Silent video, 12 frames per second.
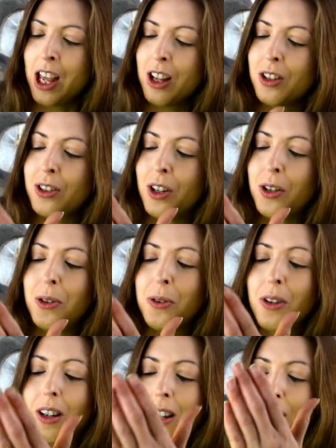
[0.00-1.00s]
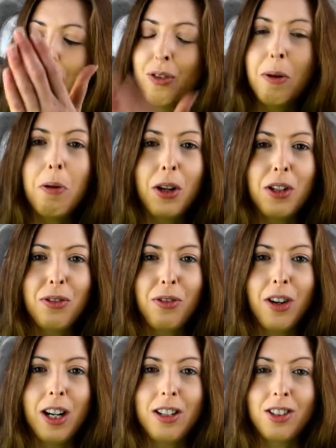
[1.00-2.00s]
So three pockets
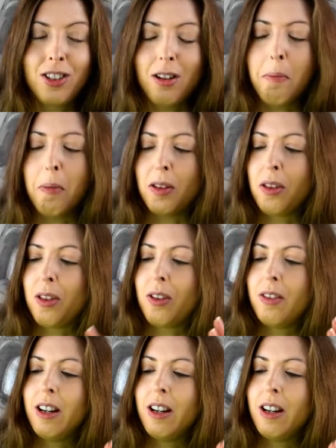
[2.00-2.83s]
for each month